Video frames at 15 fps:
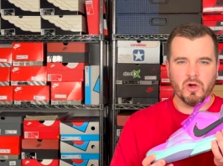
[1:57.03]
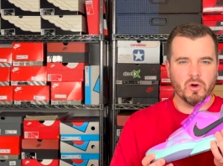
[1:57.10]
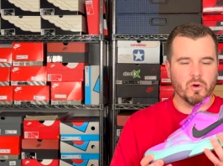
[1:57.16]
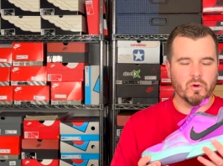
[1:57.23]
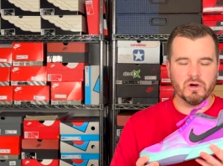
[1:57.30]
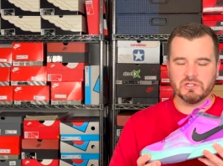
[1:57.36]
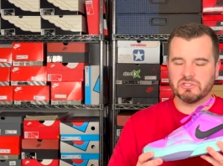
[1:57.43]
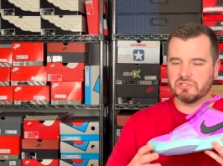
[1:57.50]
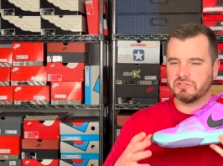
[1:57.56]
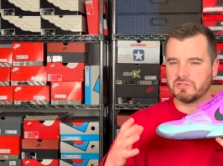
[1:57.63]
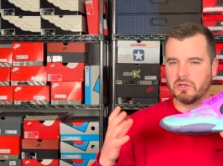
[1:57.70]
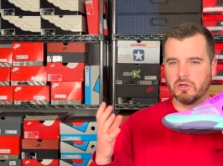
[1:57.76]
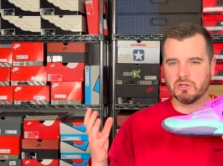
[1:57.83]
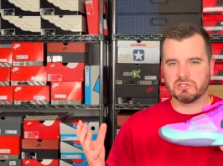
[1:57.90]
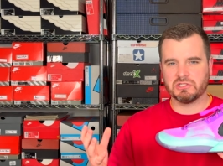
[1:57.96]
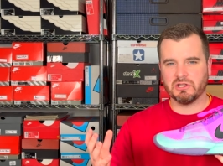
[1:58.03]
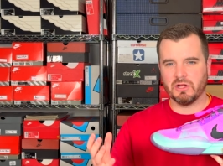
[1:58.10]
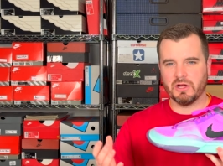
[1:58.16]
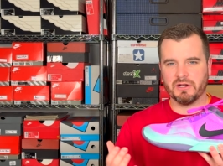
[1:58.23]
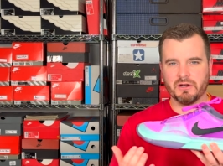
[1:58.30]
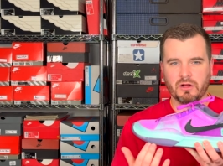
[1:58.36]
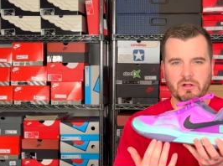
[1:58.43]
or just
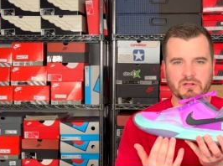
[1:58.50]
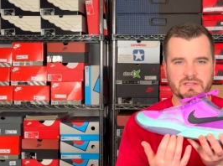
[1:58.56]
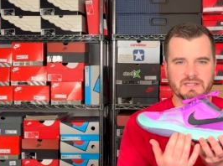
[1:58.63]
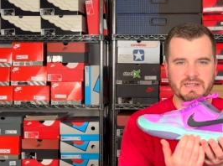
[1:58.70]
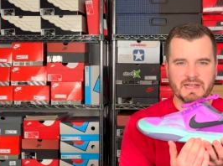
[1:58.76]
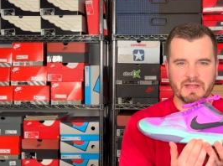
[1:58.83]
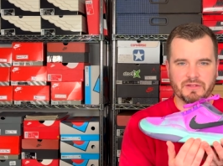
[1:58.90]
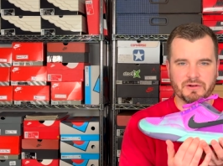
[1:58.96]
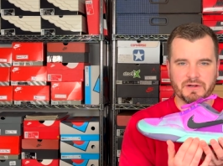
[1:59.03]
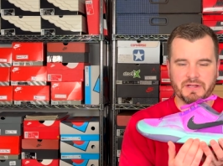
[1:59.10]
Cushlon altogether